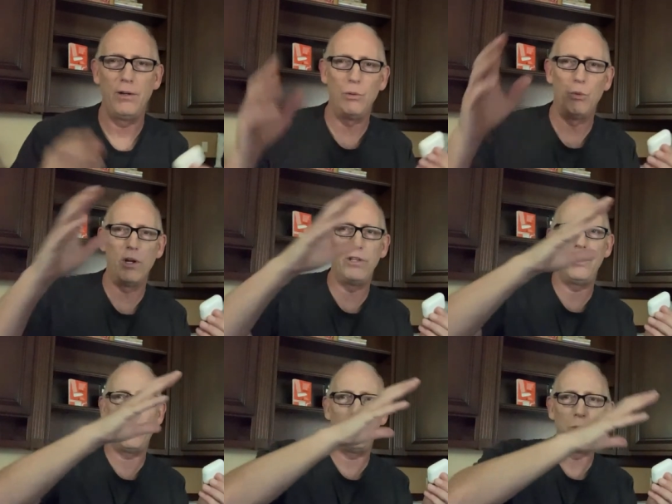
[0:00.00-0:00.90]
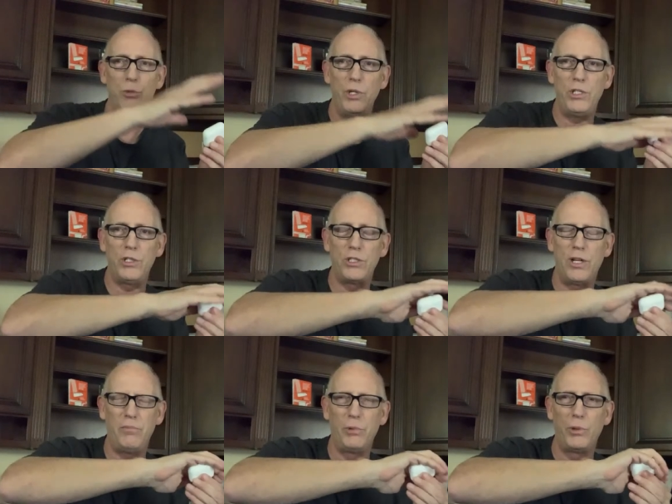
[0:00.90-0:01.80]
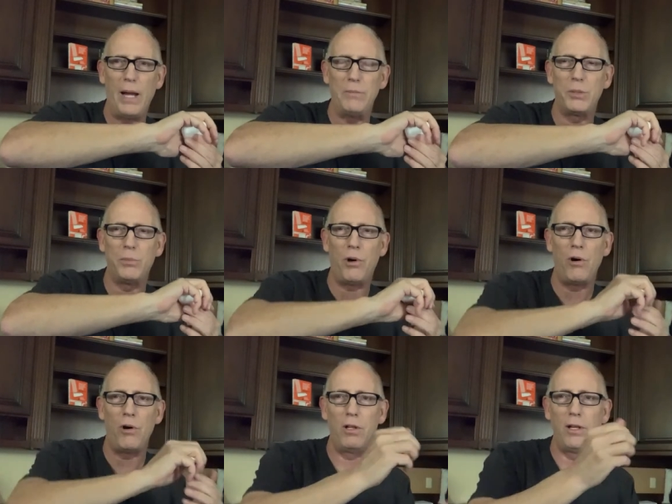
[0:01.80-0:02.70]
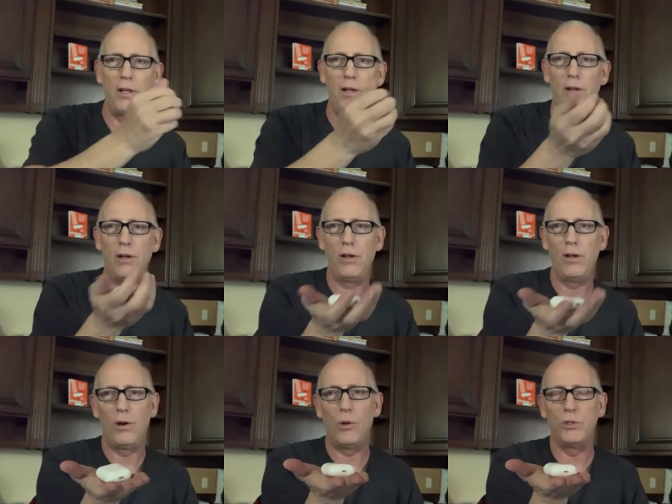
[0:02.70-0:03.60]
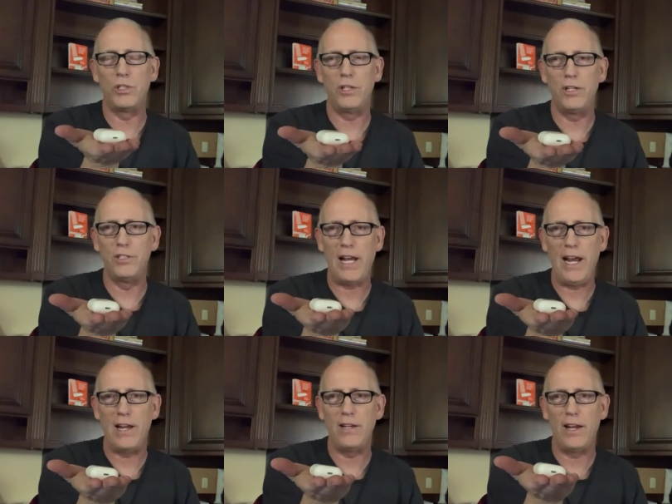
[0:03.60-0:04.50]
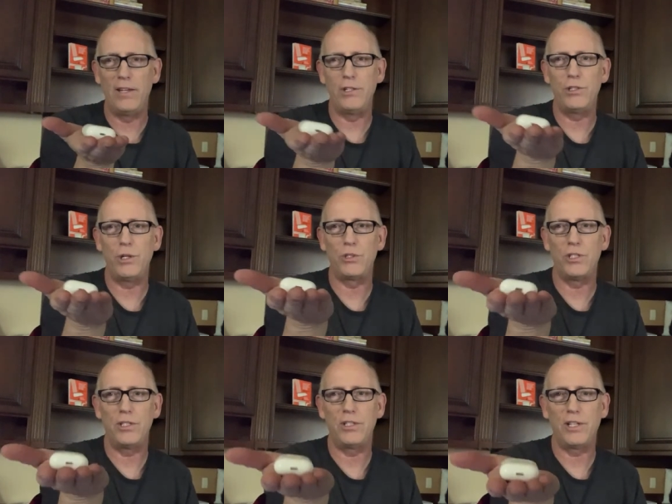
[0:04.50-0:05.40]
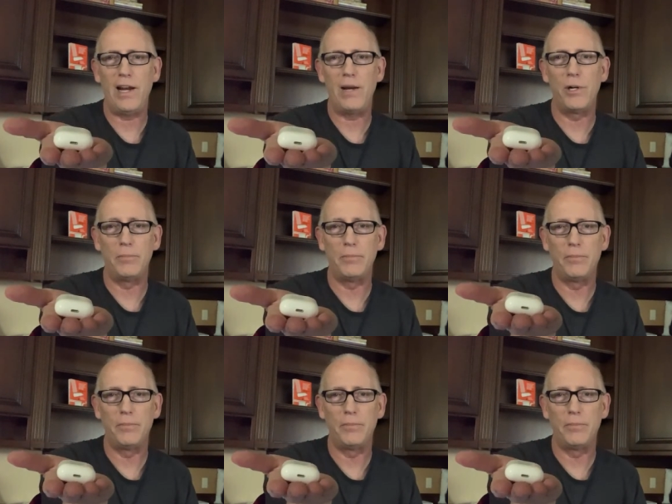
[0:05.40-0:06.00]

one of the arms reaches up, grabs the ball, holds it in his hand, and then shows it to the camera.